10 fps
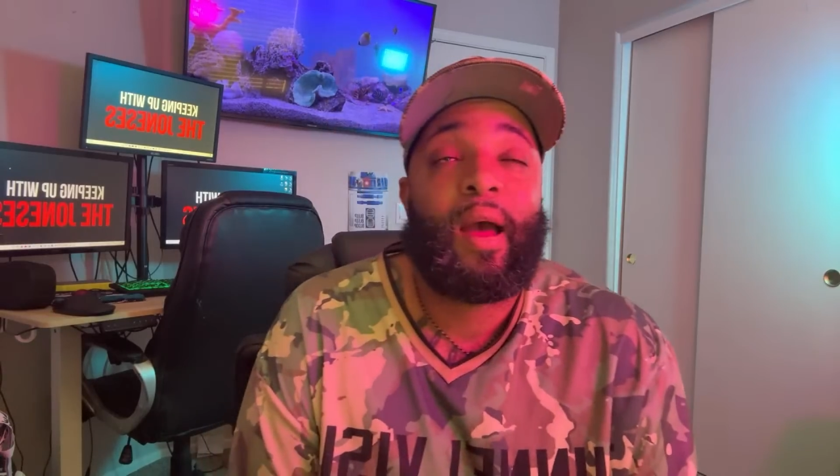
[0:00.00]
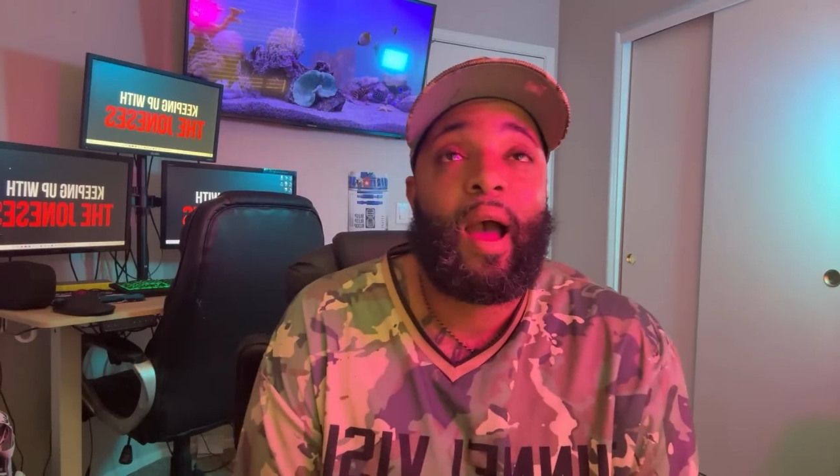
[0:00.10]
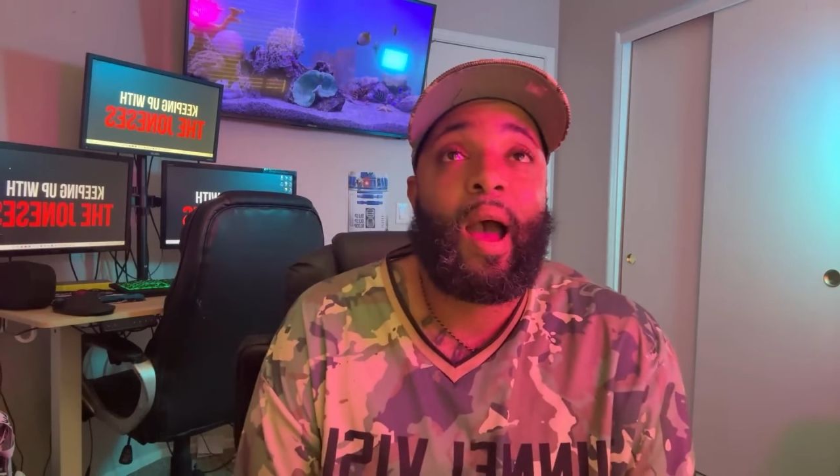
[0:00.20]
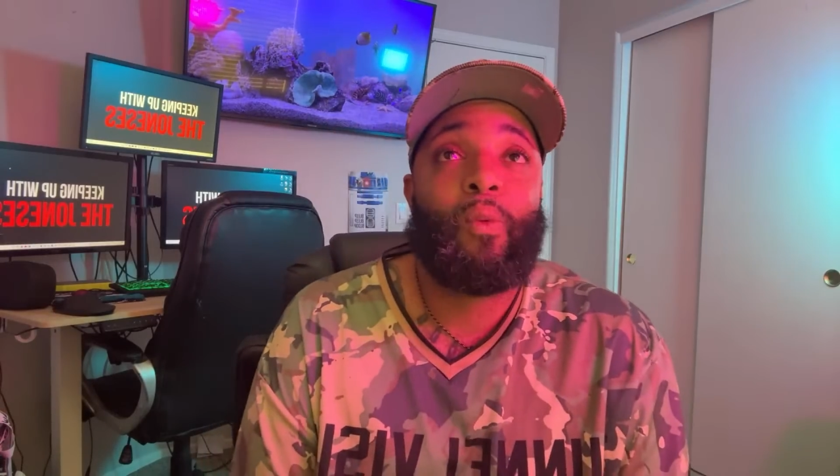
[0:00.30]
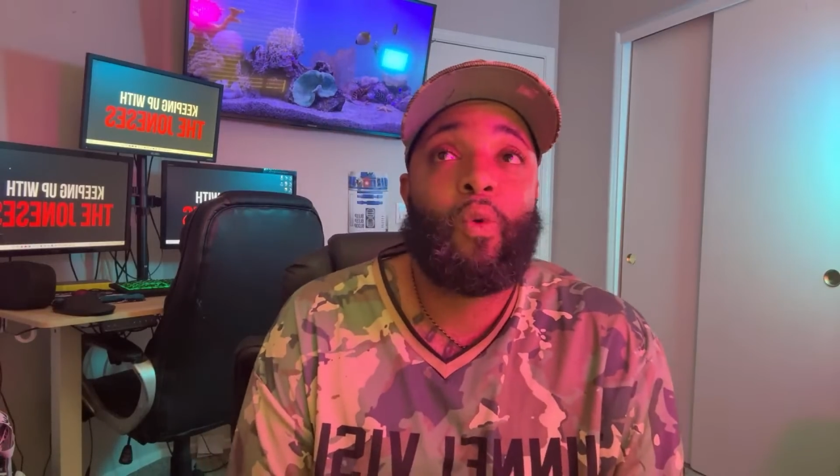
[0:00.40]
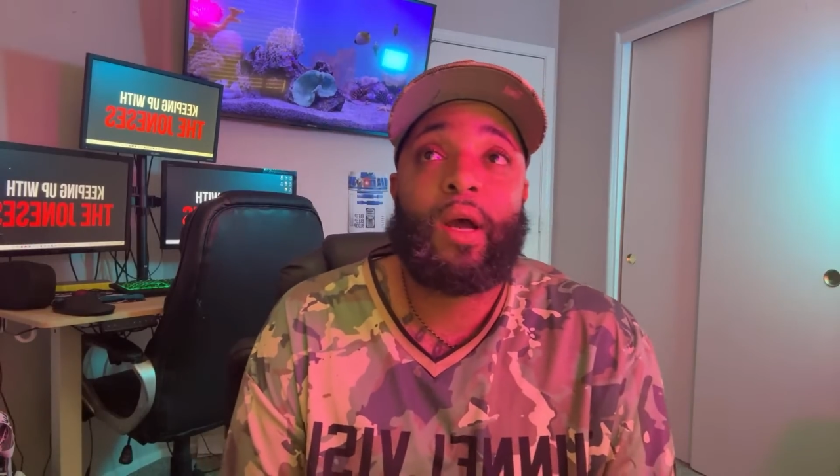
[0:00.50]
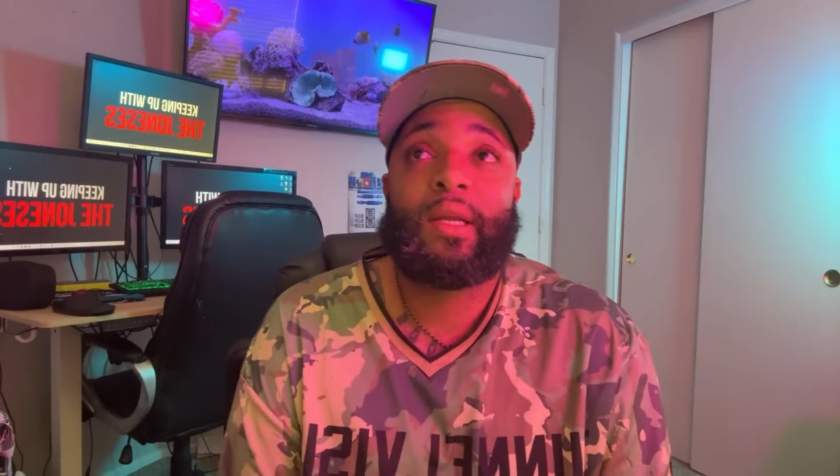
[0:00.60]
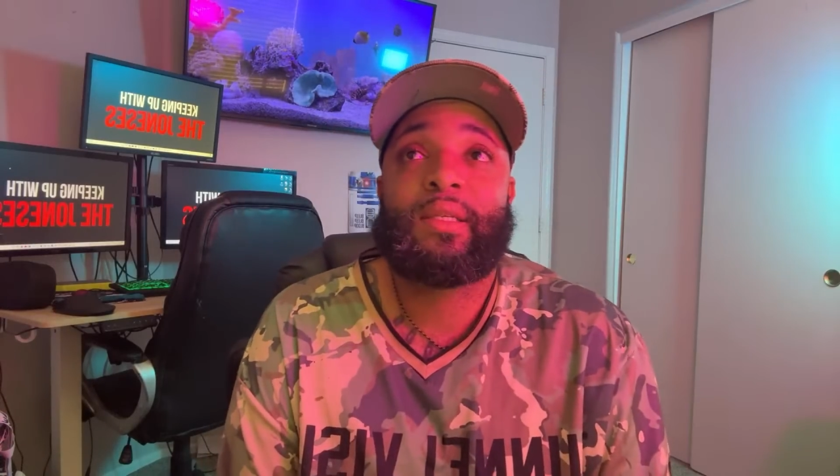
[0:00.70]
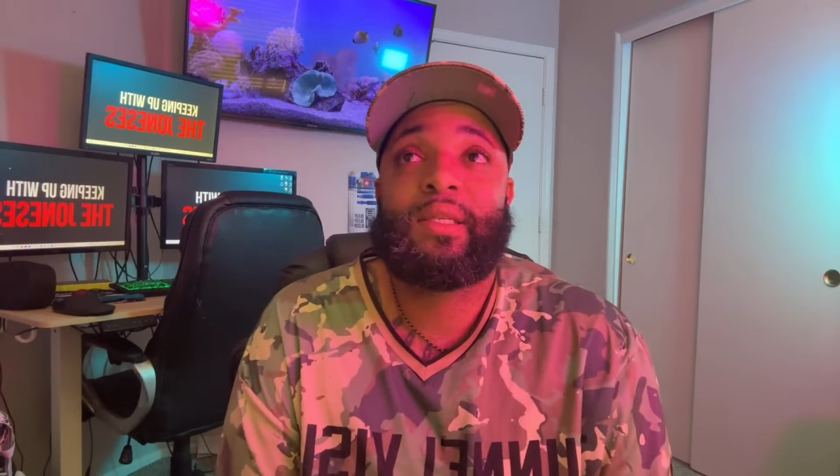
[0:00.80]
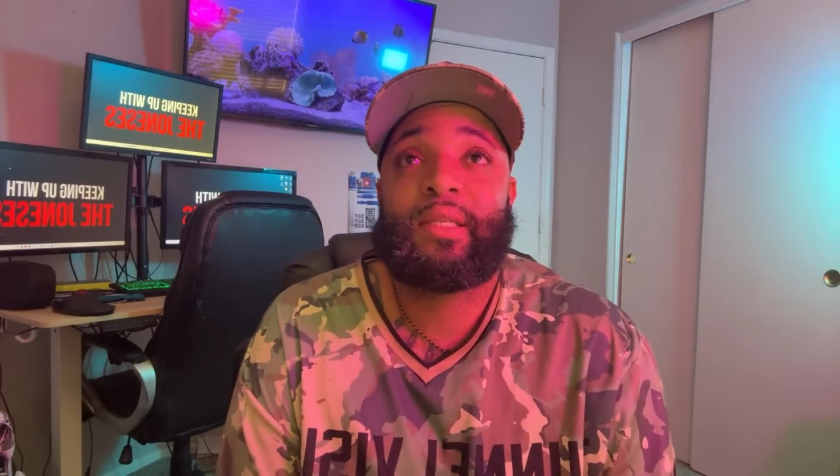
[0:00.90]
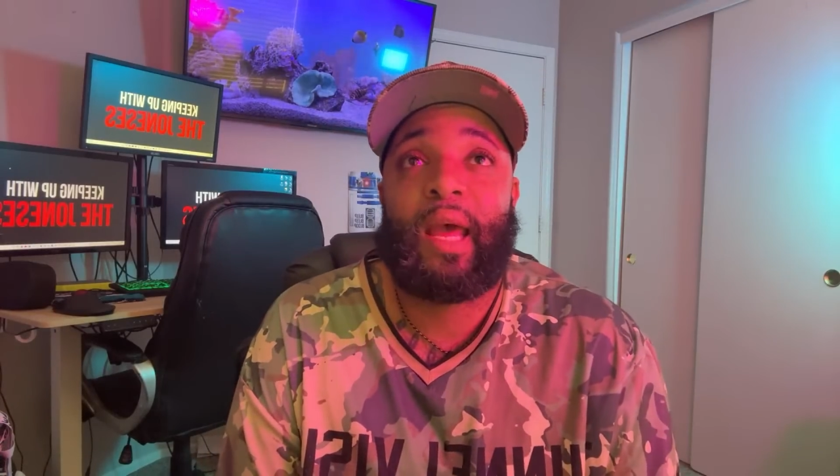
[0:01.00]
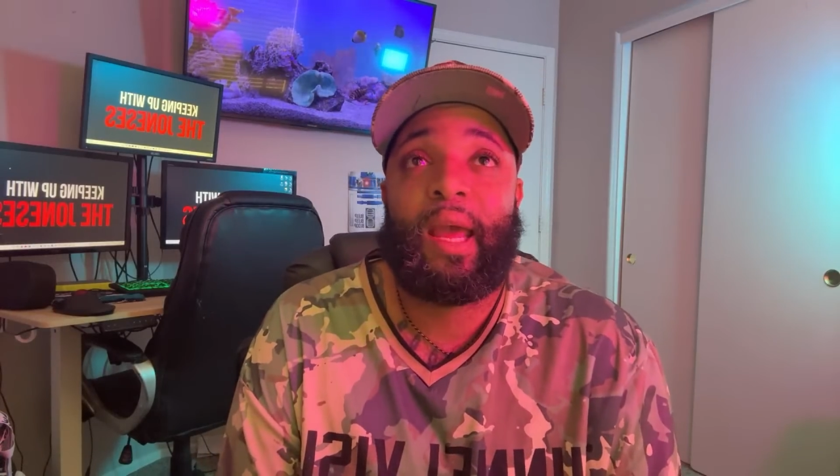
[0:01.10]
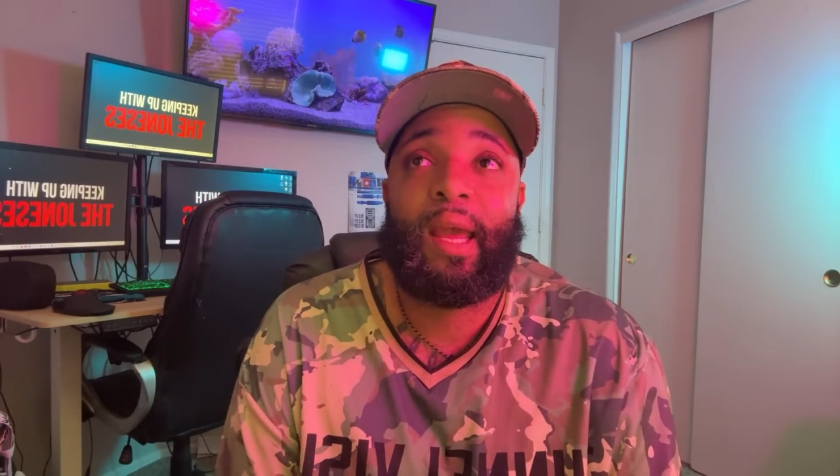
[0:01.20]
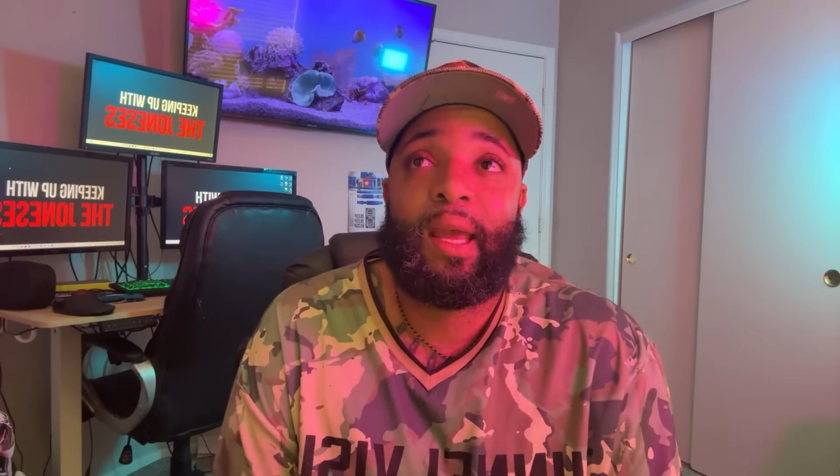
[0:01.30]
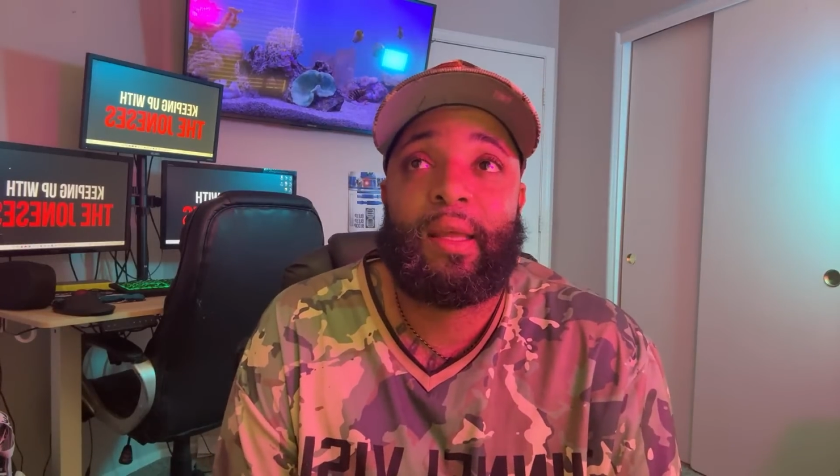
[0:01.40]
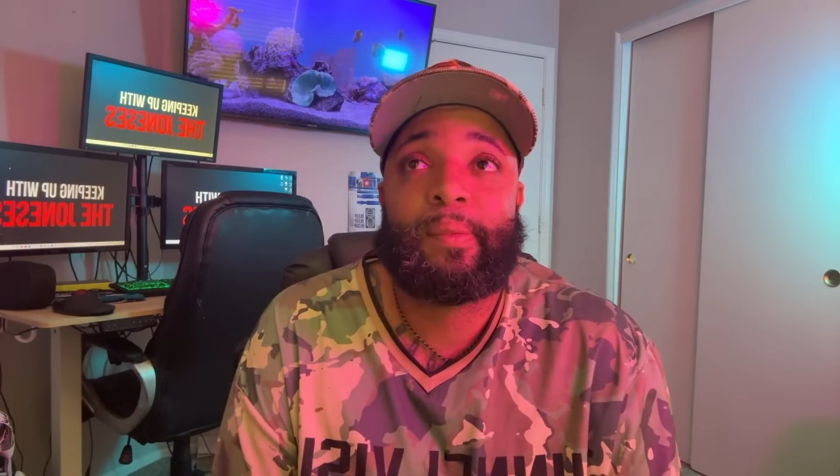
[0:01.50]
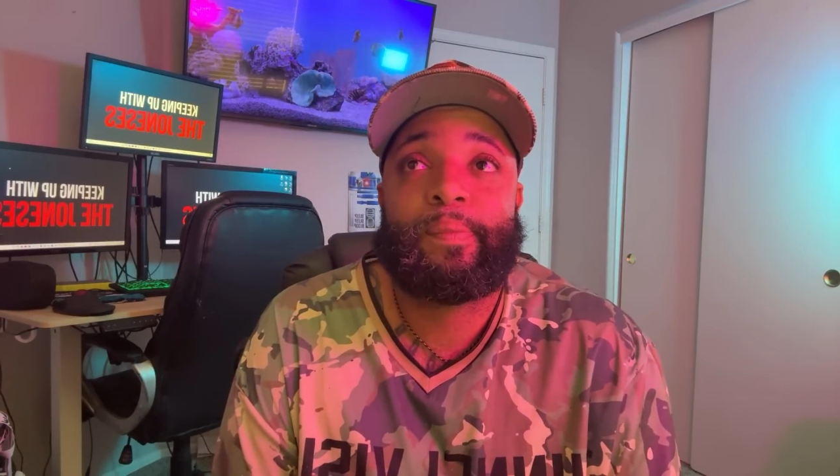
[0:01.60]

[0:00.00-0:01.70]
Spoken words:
I want to say